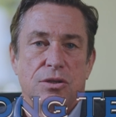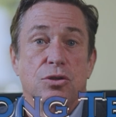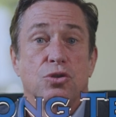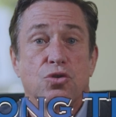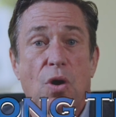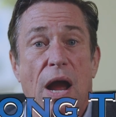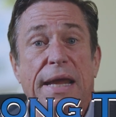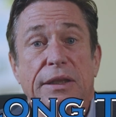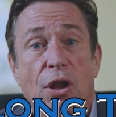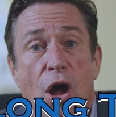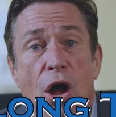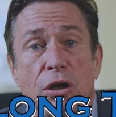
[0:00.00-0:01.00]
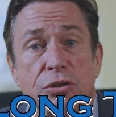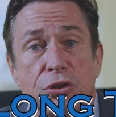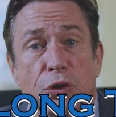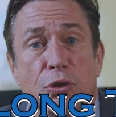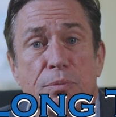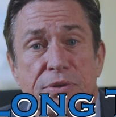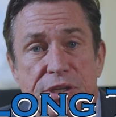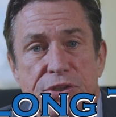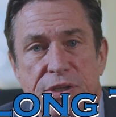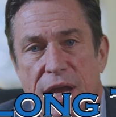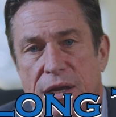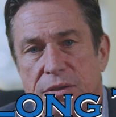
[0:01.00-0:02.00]
Try long-term
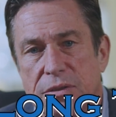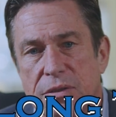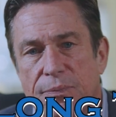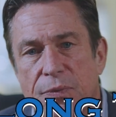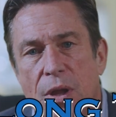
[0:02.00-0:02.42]
discounts.